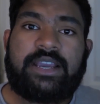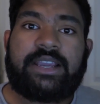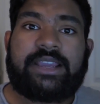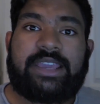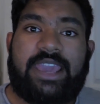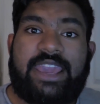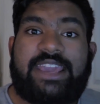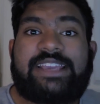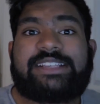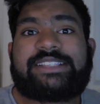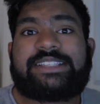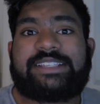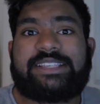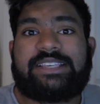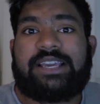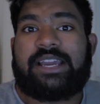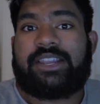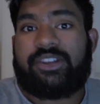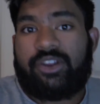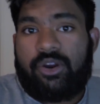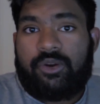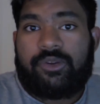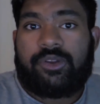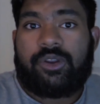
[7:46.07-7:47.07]
Casey,
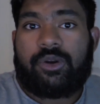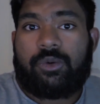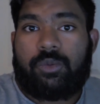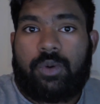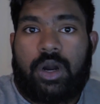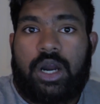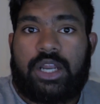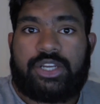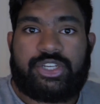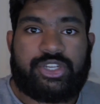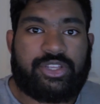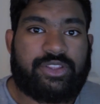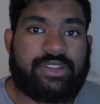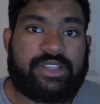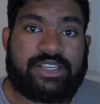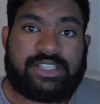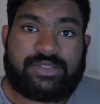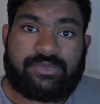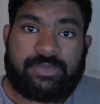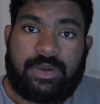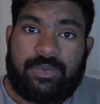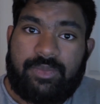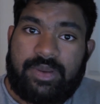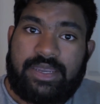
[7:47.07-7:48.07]
I know you're watching
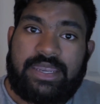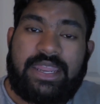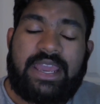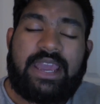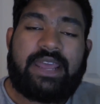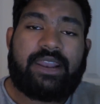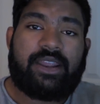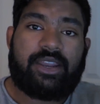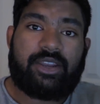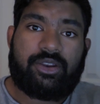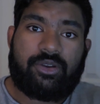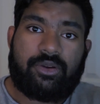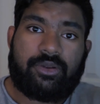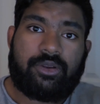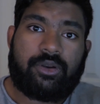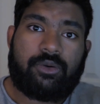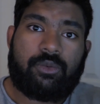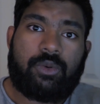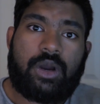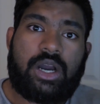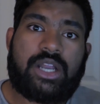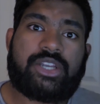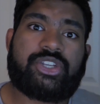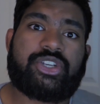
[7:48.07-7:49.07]
this, Mom and Dad, I know you're
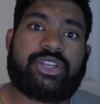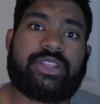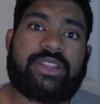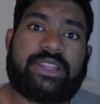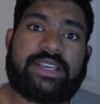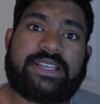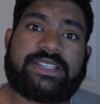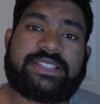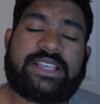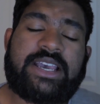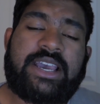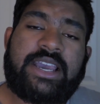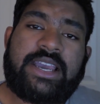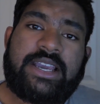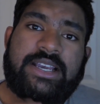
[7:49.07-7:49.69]
watching this.